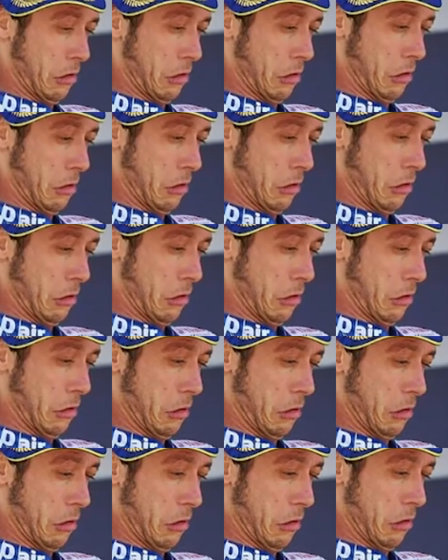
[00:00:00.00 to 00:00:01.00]

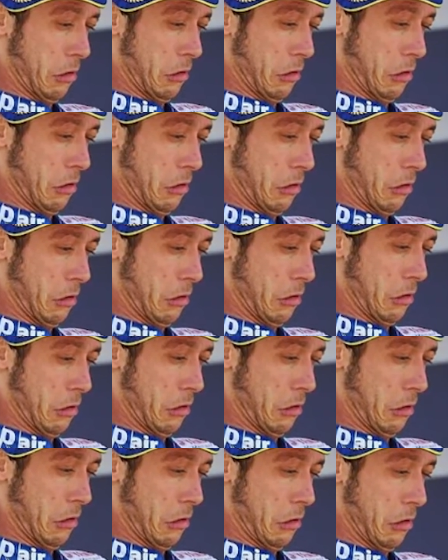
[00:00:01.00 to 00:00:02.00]

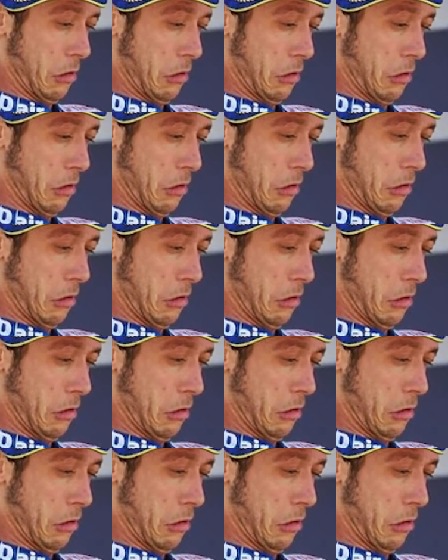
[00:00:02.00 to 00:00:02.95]
Nothing is said.